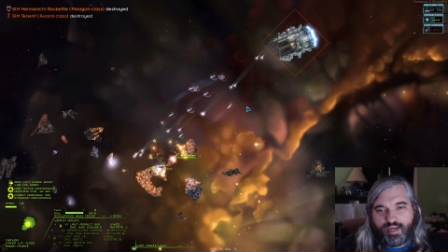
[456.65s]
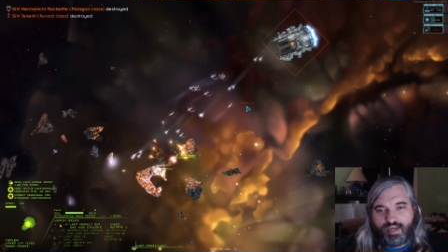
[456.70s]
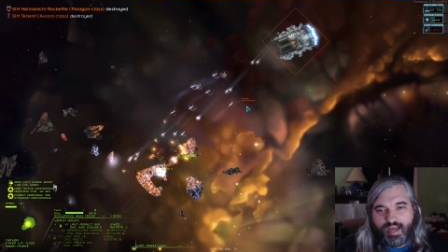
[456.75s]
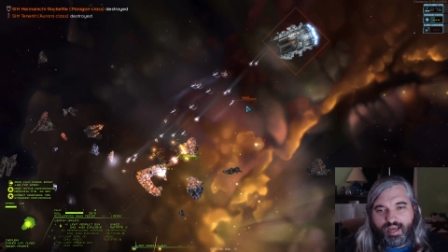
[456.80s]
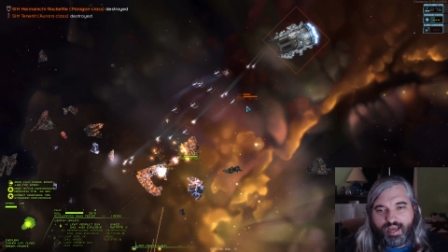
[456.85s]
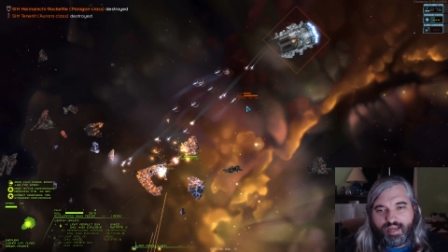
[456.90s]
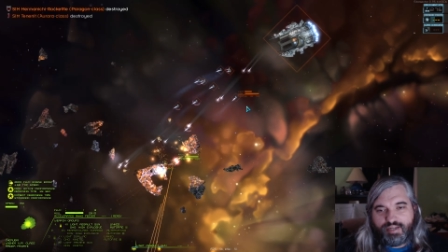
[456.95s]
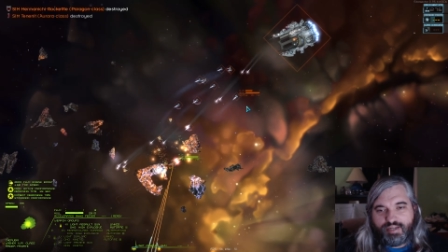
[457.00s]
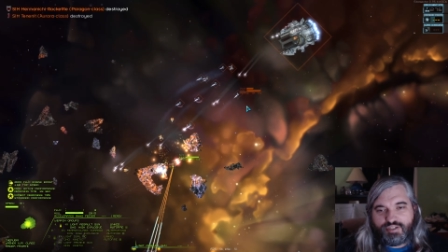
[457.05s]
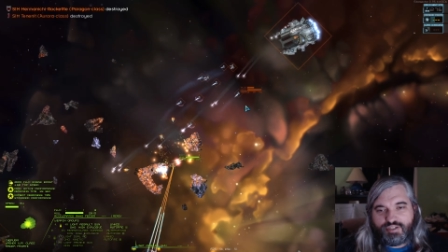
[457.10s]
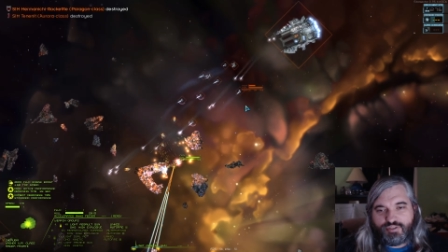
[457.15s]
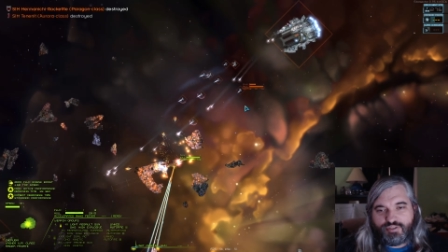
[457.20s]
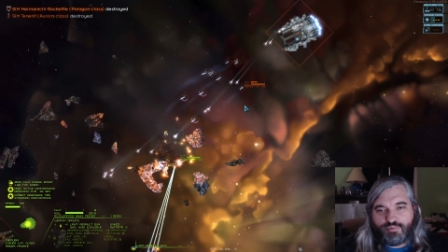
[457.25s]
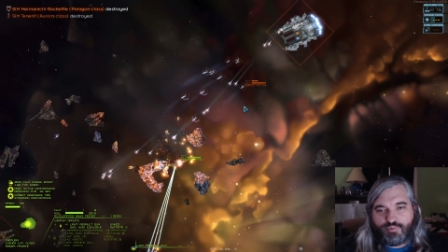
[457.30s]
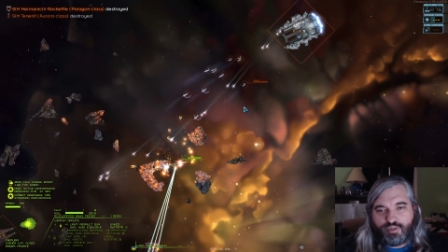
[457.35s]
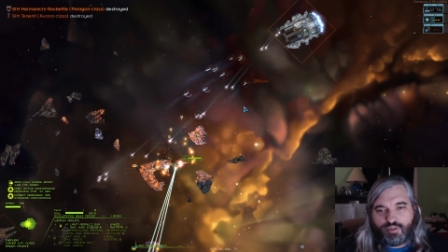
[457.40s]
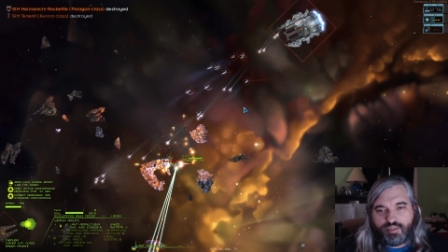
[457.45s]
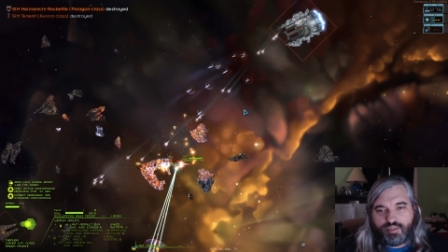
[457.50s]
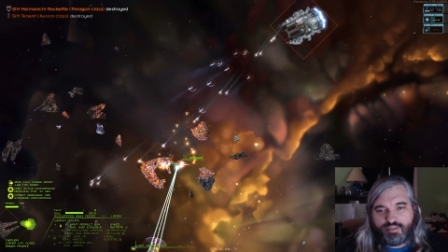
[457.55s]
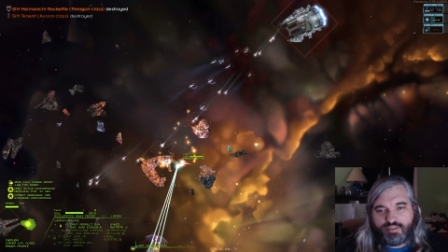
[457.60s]
I just
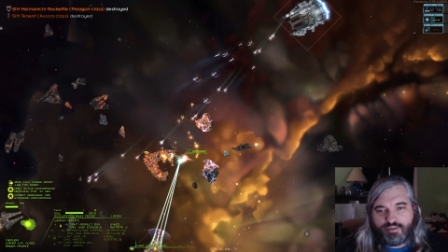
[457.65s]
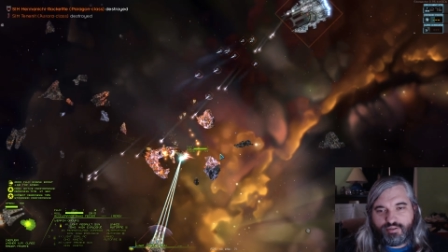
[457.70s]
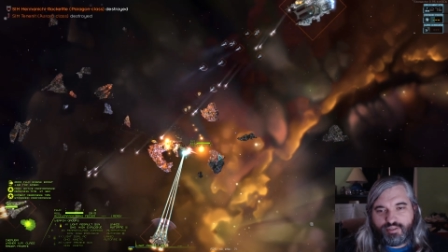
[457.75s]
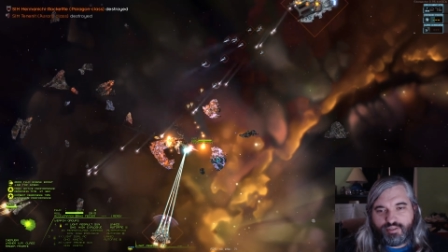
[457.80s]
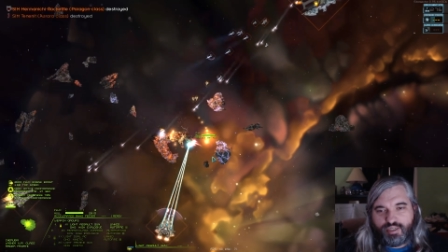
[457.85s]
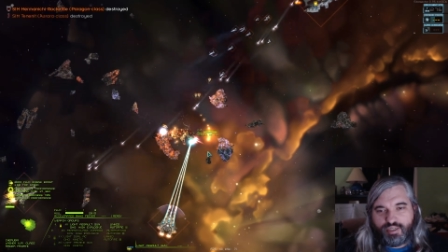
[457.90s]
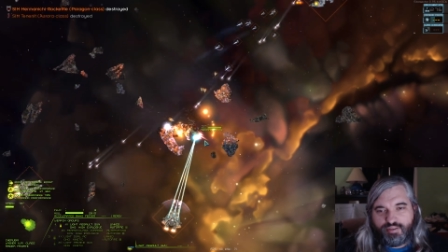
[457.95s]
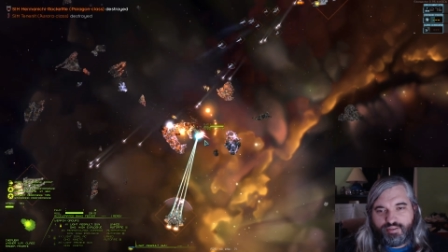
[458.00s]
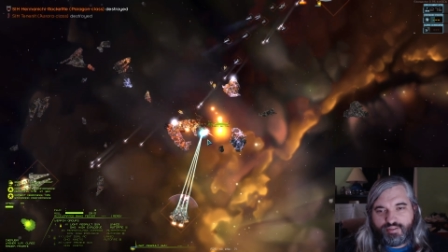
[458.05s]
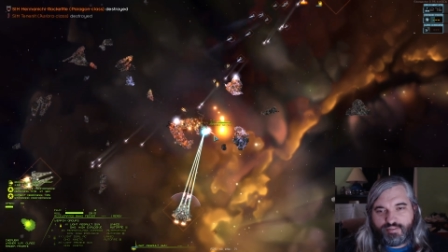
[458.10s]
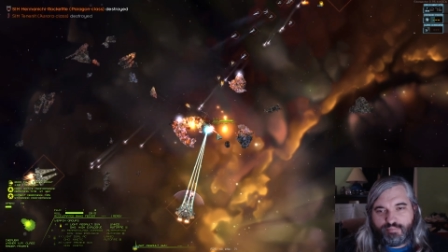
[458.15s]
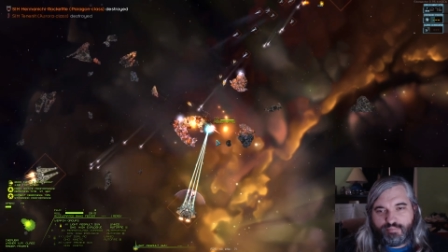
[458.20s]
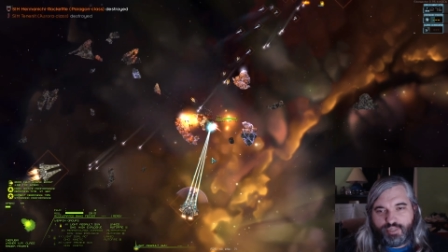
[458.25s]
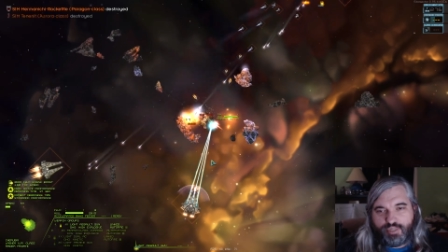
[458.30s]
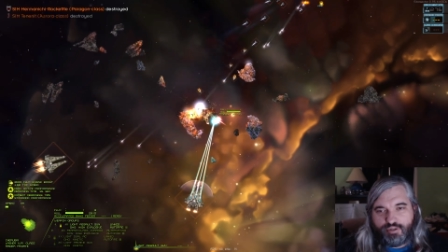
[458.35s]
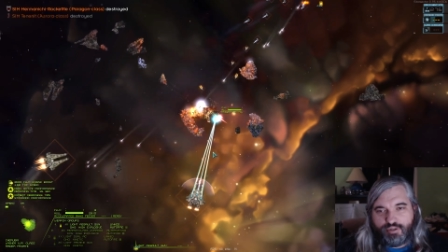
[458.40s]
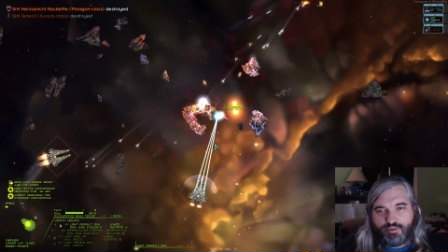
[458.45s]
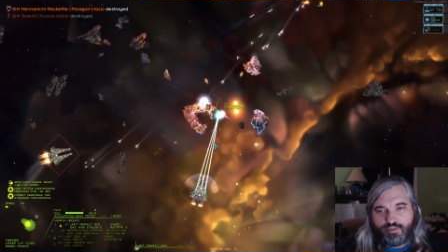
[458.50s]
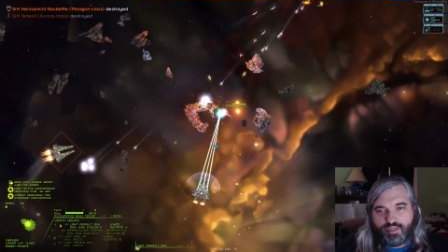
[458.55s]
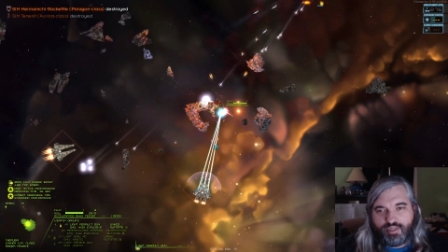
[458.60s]
want to turn on this
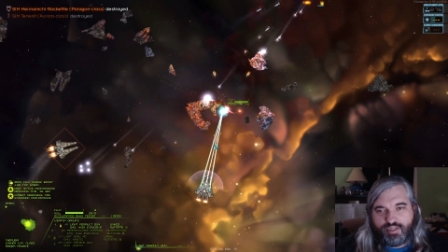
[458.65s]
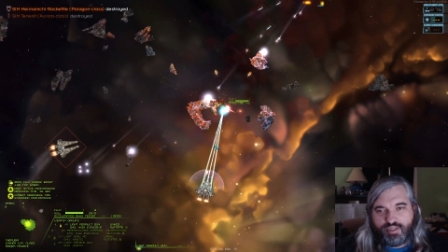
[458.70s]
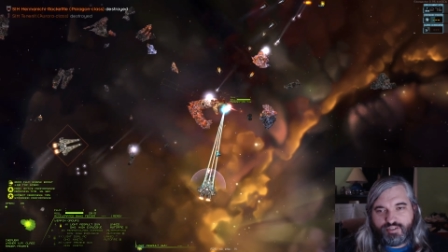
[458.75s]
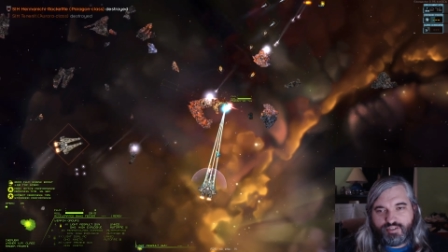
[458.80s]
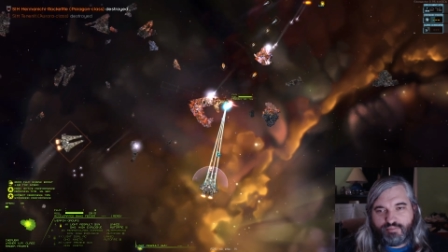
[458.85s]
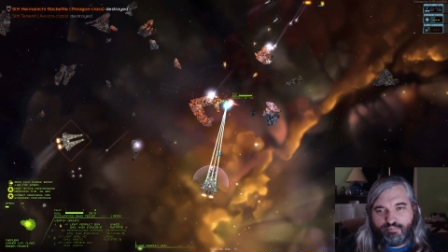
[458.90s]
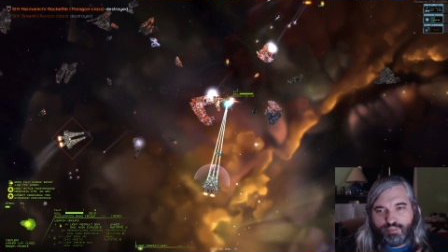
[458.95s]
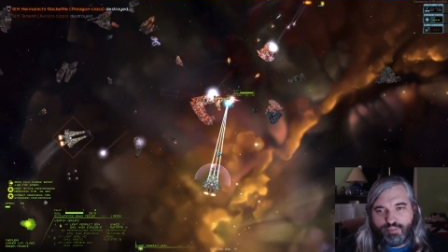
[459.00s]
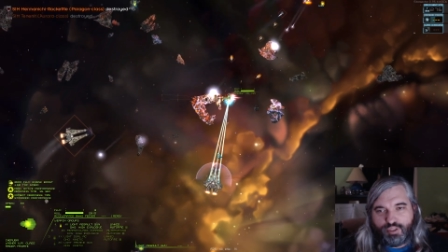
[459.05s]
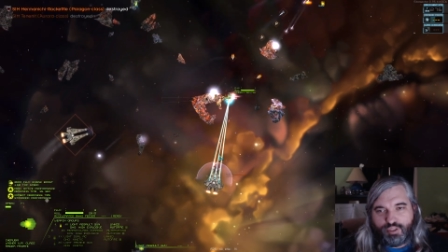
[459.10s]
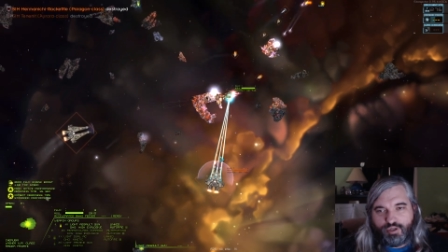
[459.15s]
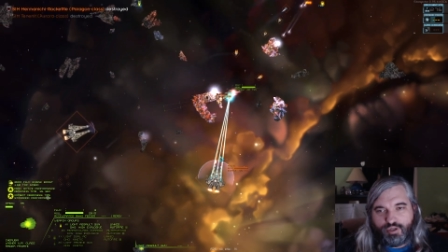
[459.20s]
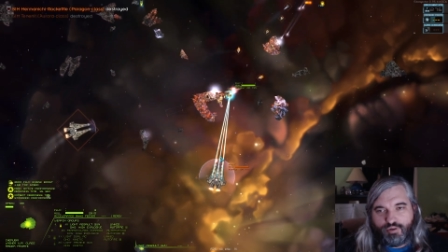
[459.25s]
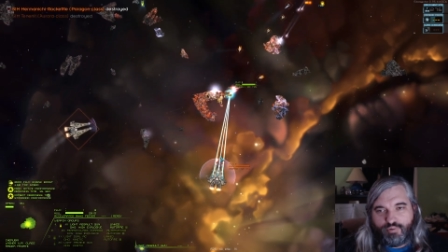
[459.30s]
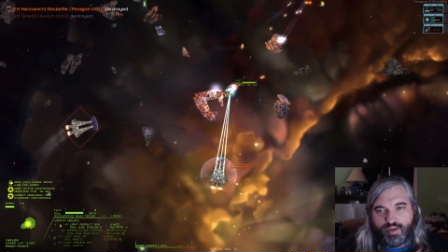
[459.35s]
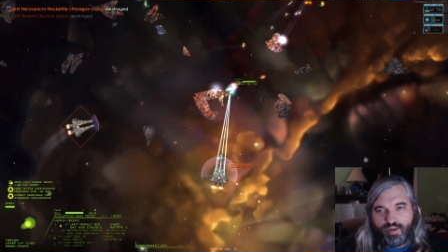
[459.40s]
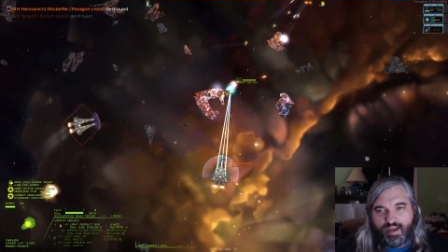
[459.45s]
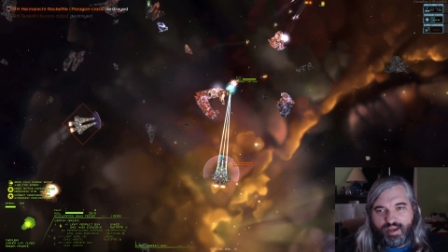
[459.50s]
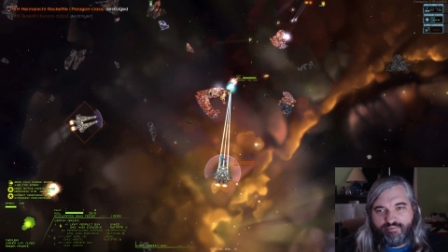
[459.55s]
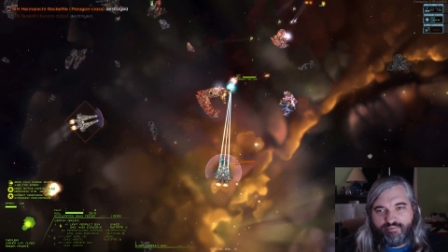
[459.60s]
mode and just
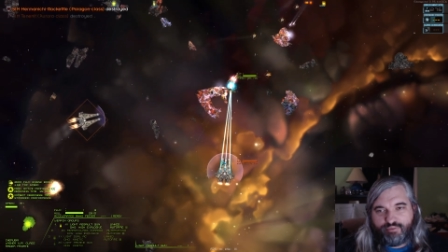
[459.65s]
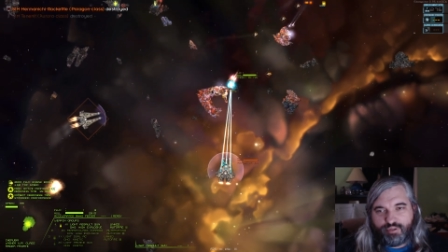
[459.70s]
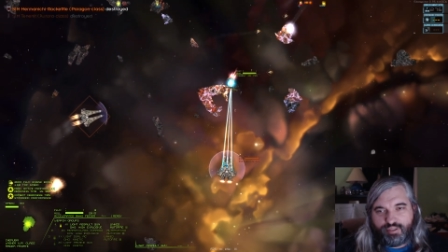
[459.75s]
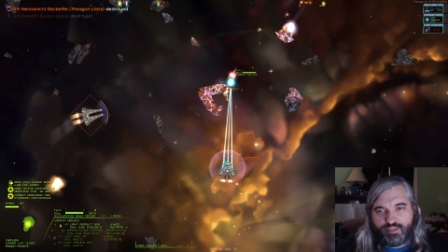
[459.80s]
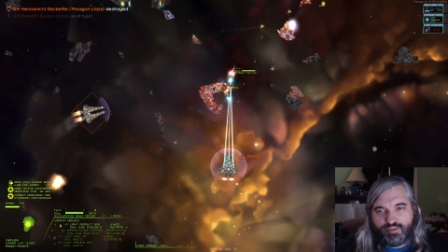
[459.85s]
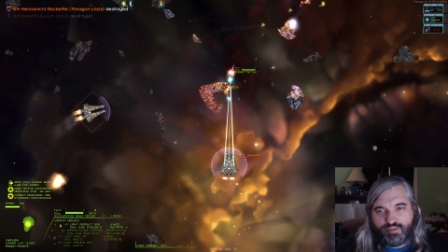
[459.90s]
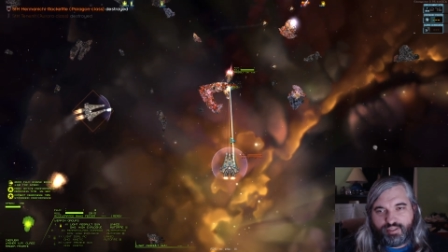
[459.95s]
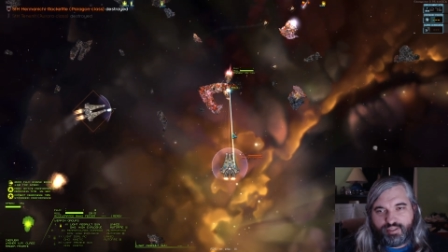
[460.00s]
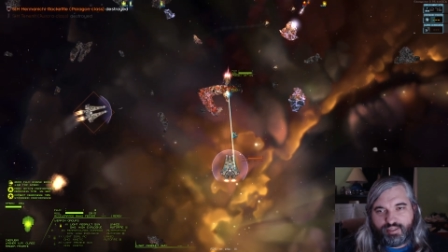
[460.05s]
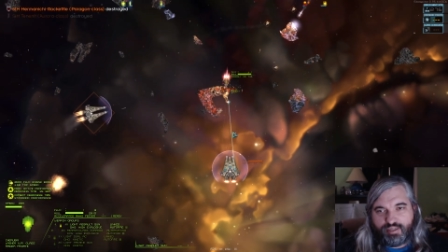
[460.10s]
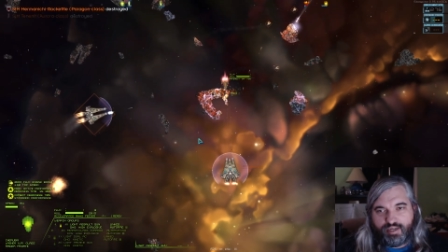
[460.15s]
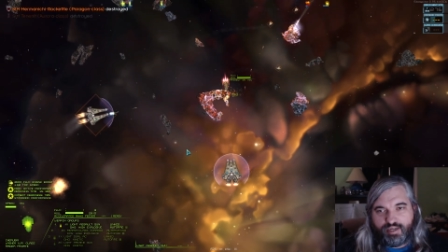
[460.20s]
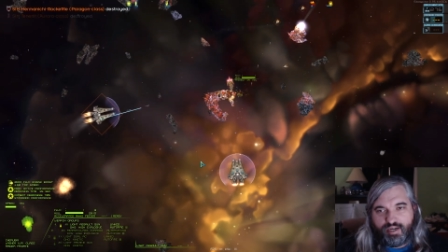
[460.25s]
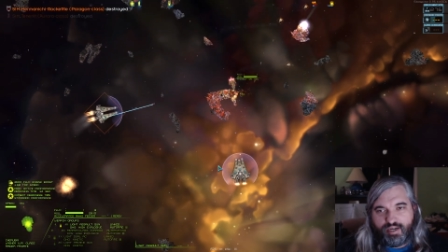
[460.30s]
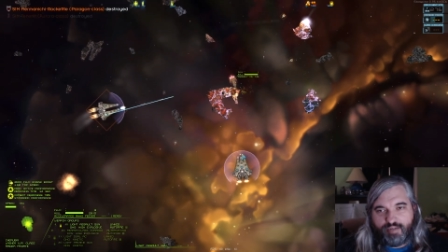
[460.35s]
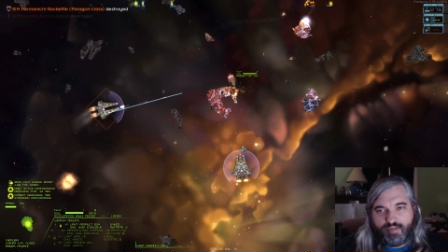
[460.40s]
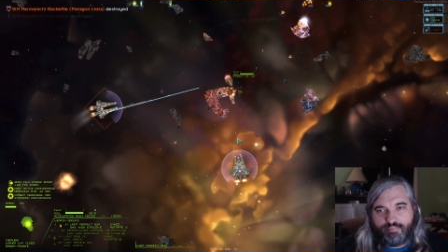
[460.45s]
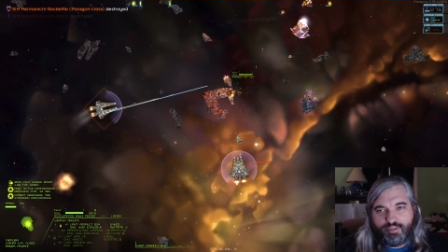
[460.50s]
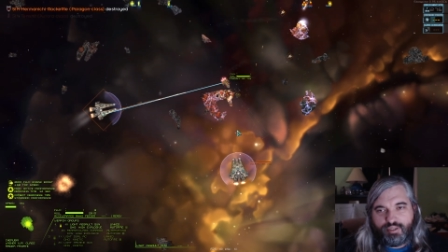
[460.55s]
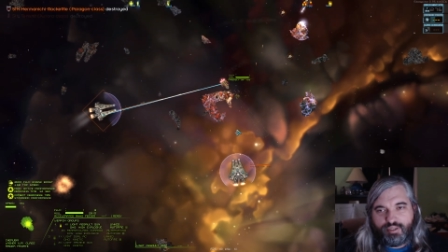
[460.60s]
blow everything
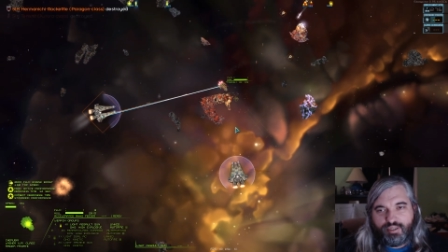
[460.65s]
up.